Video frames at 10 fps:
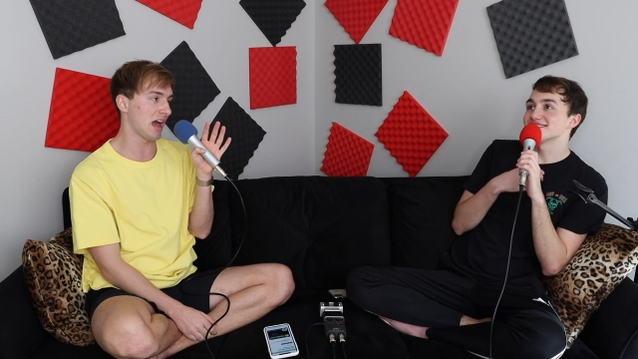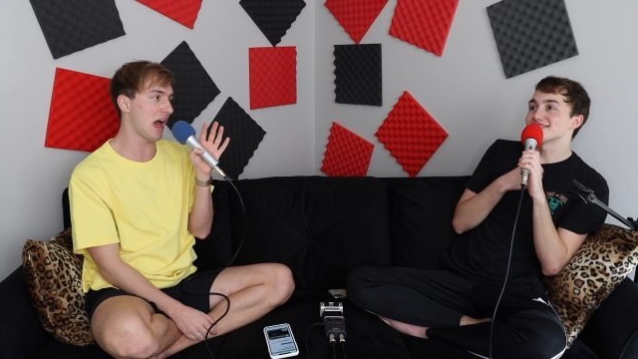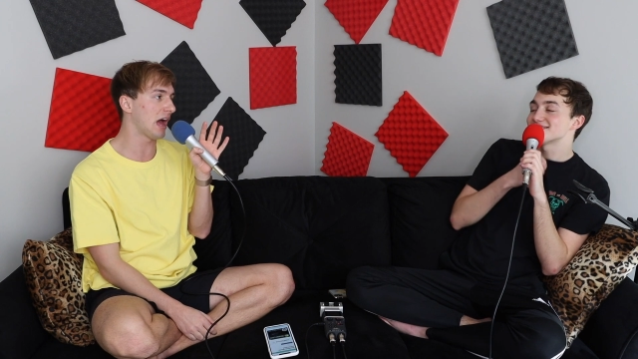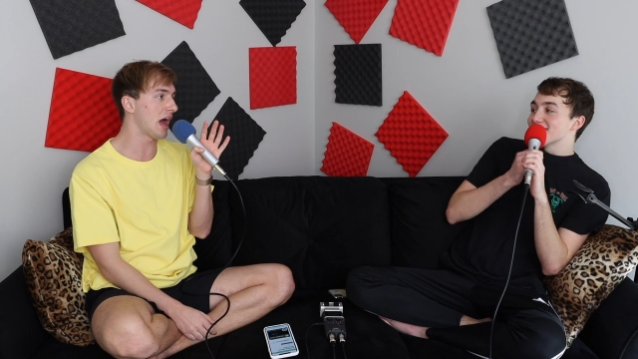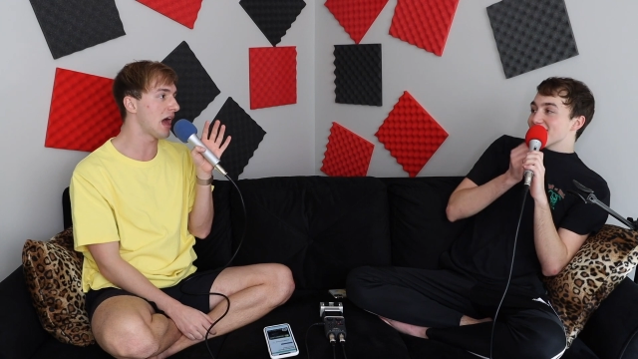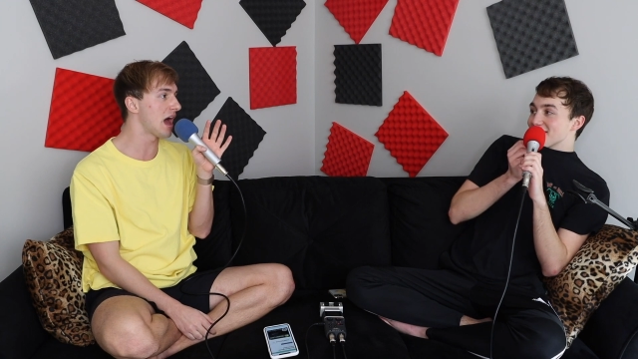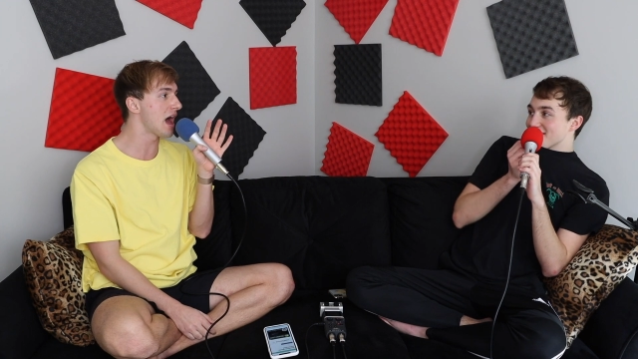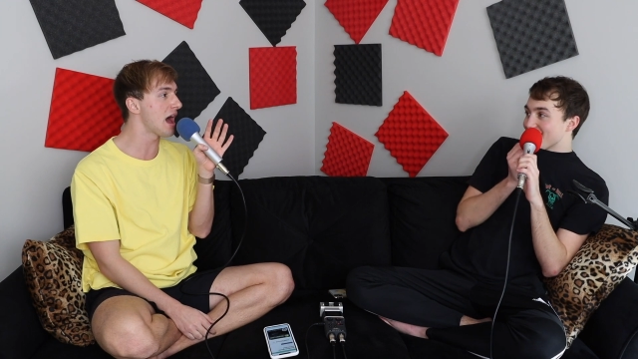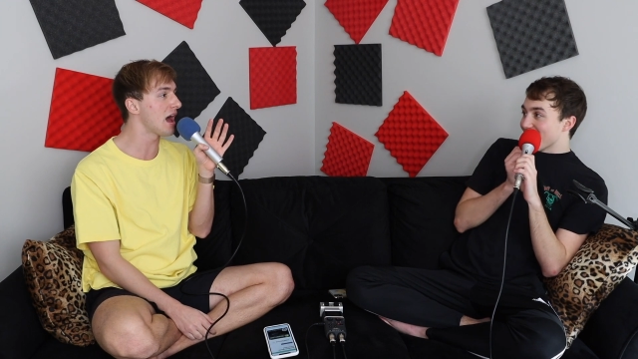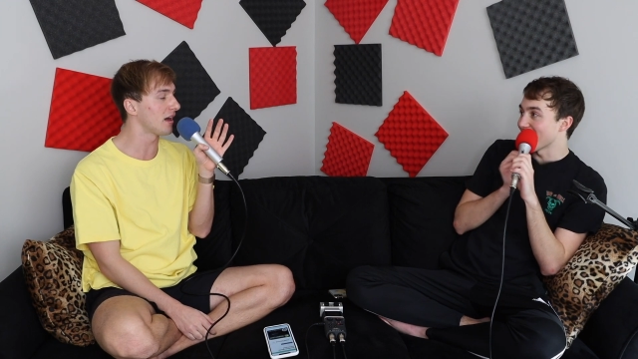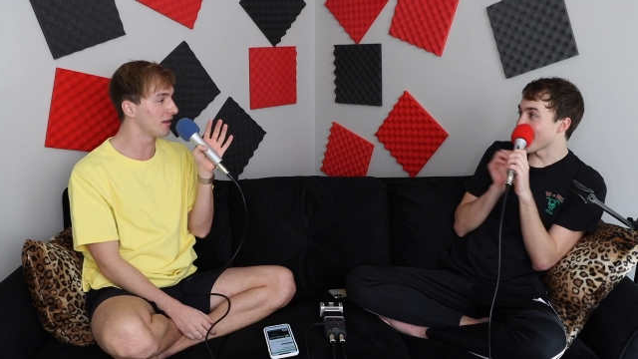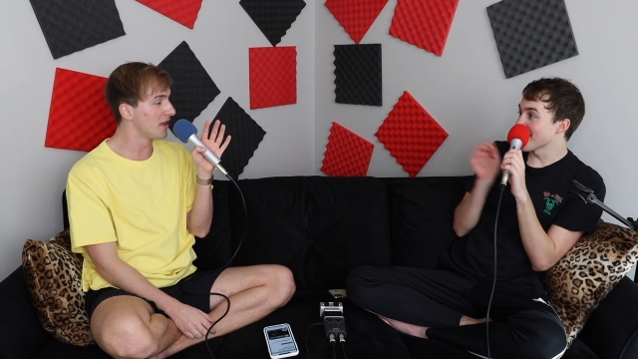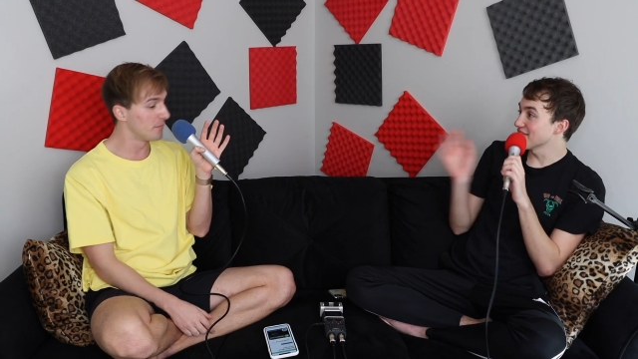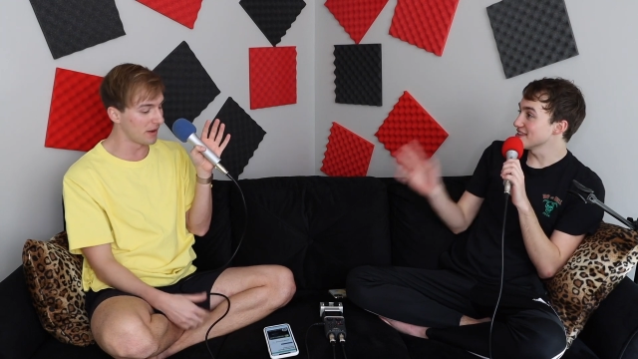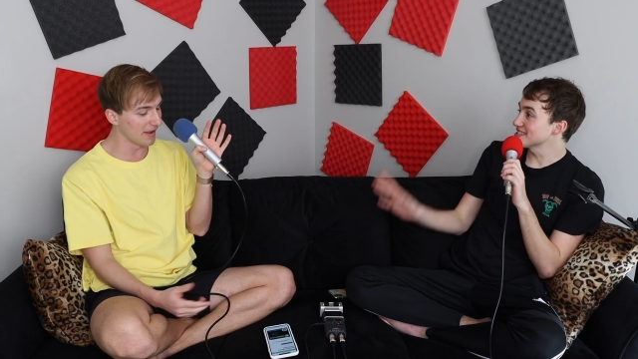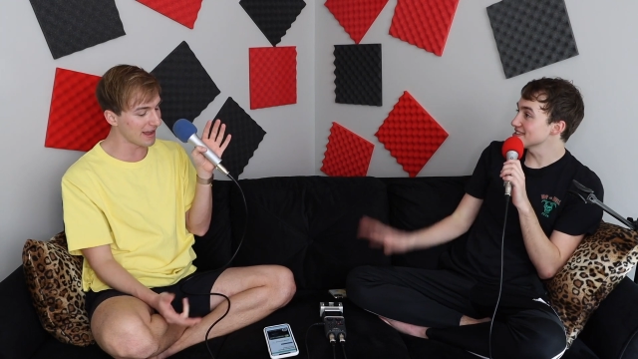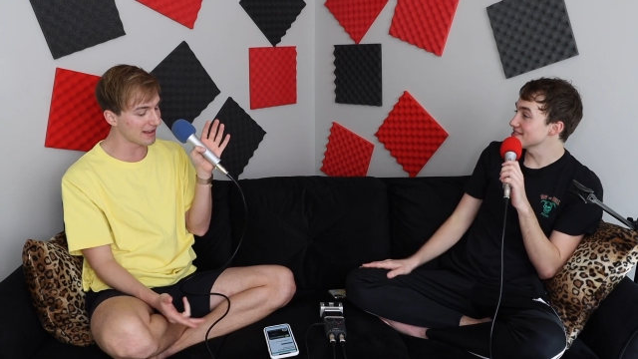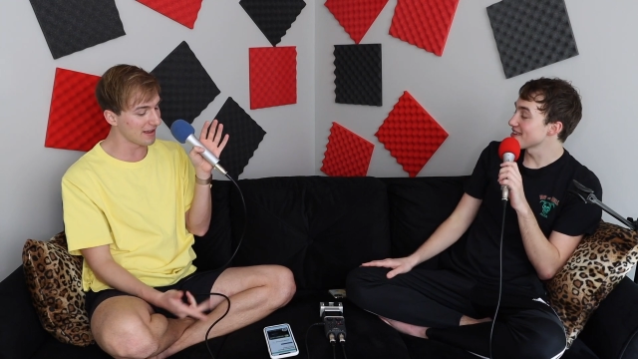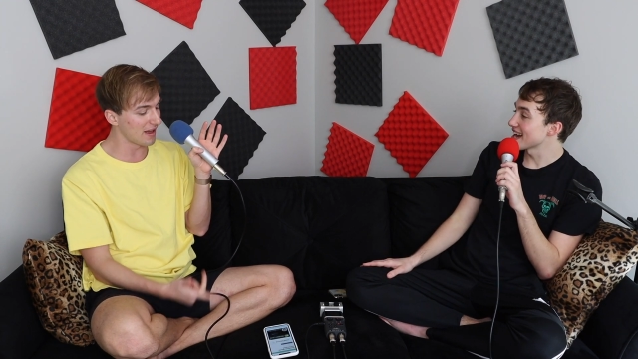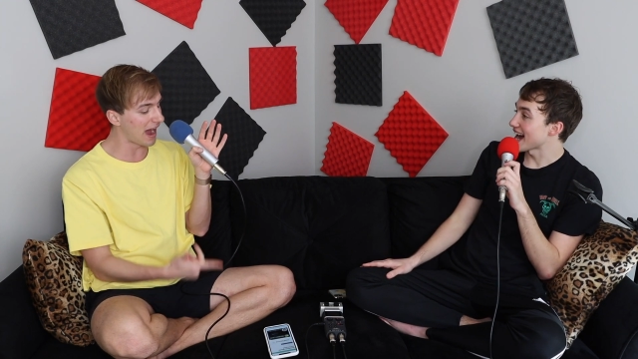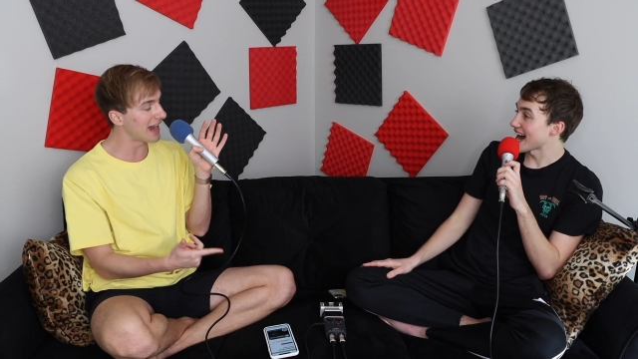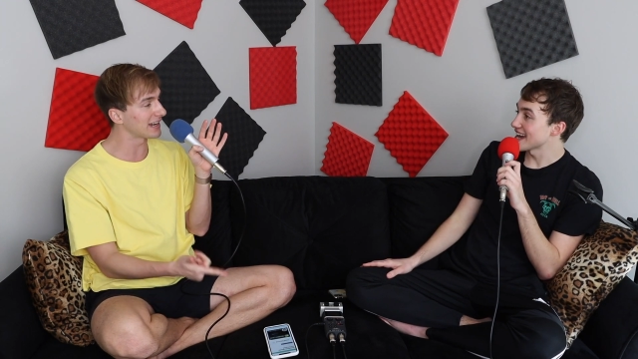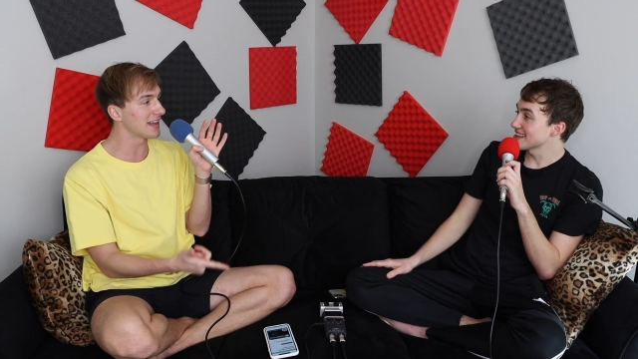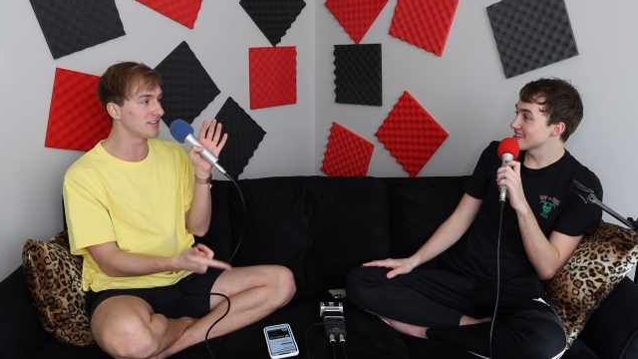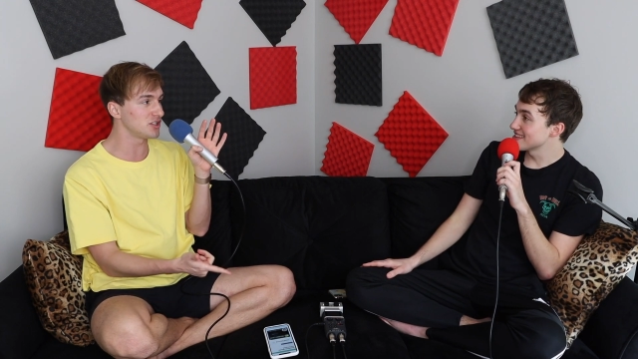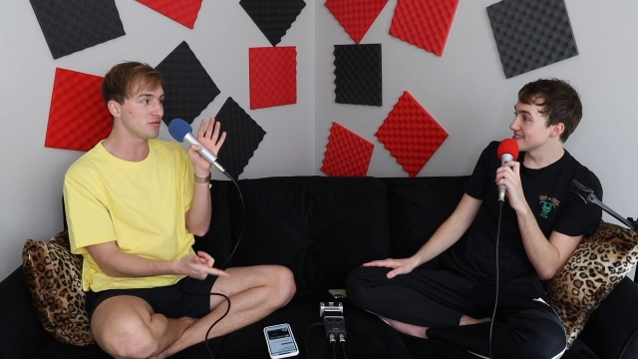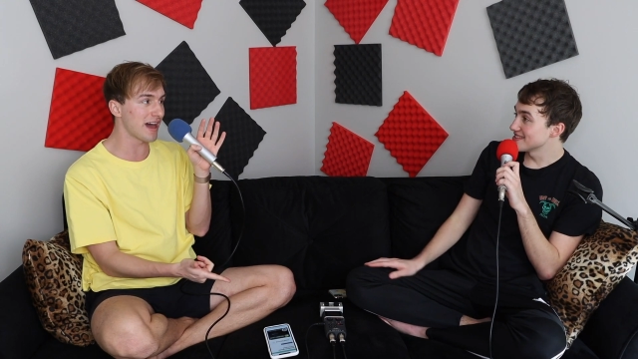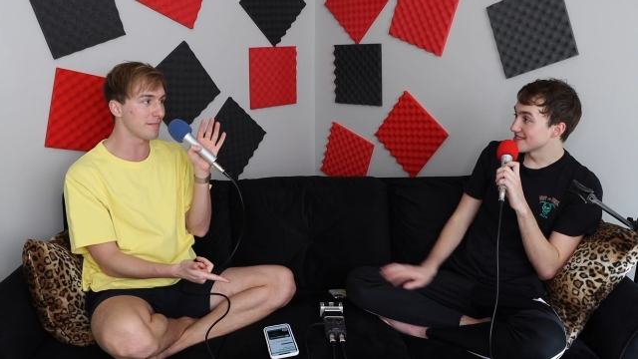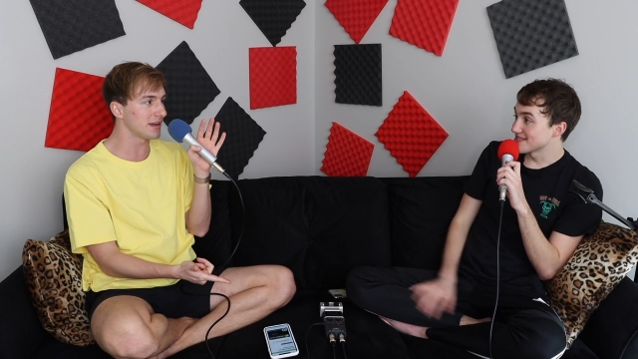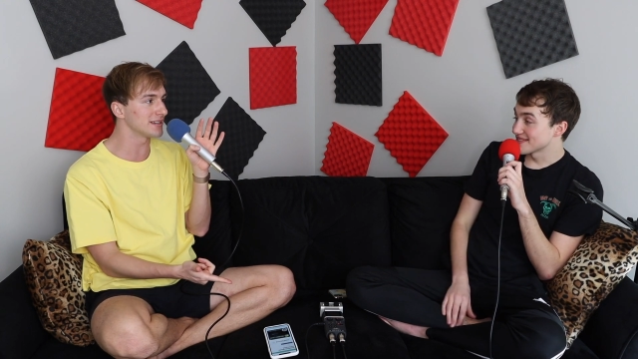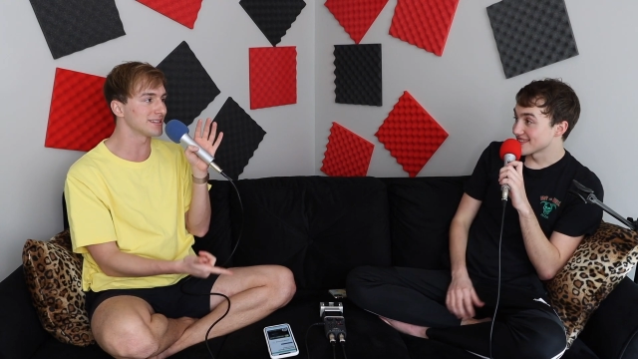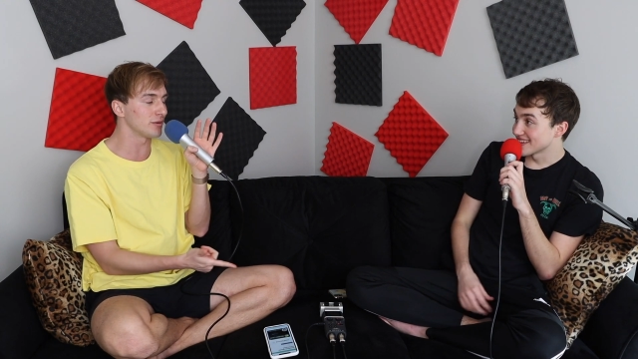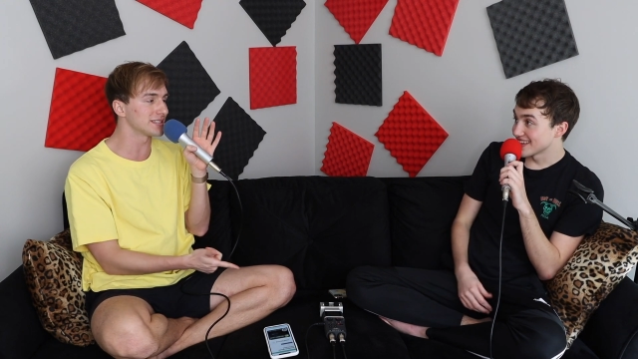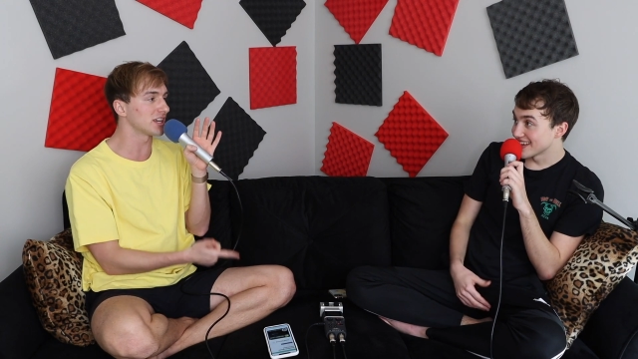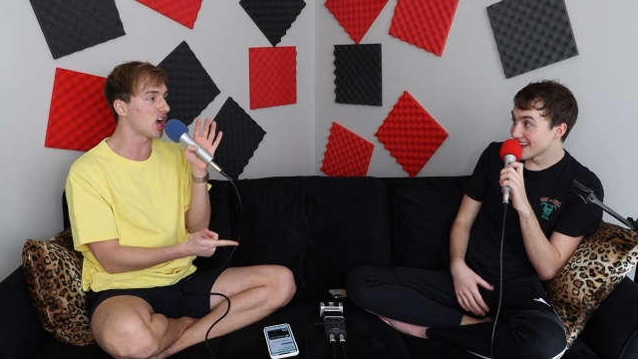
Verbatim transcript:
Speaker 1: So ah. the reason but like, why I, I didn't do that because it wasn't